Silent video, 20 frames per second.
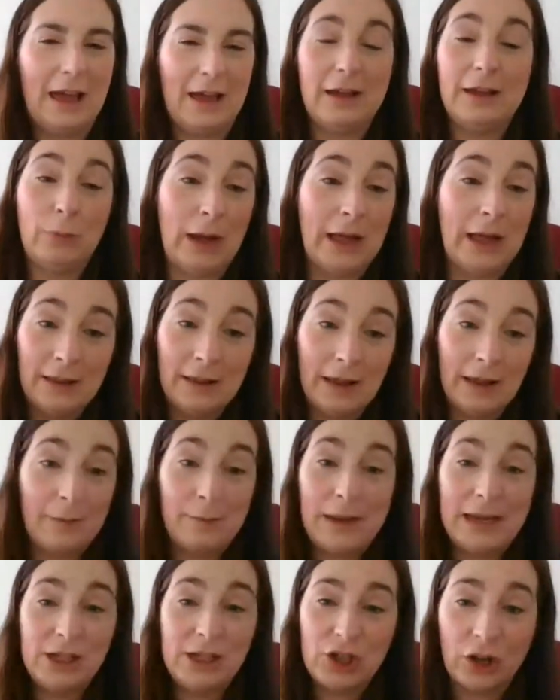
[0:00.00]
Well, I
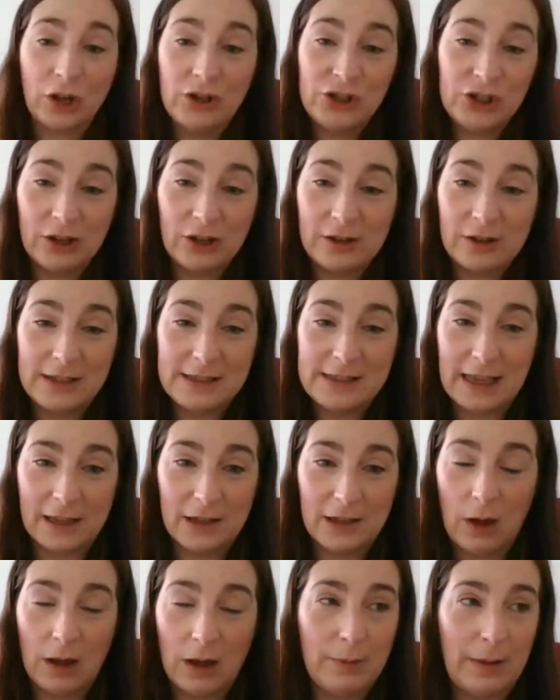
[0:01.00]
mean, John Joe can tell
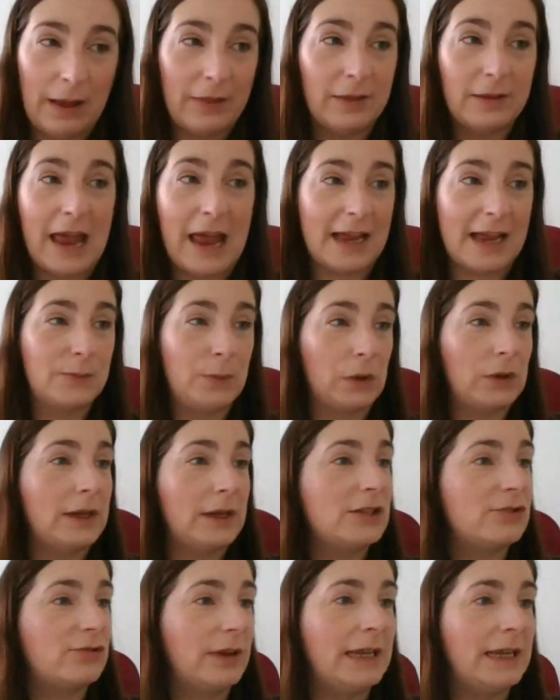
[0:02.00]
you all about the next book
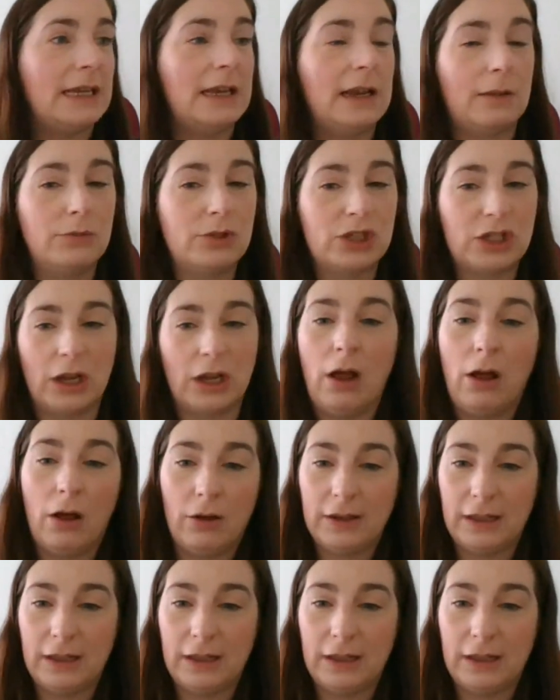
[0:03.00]
he's reading, I'm sure.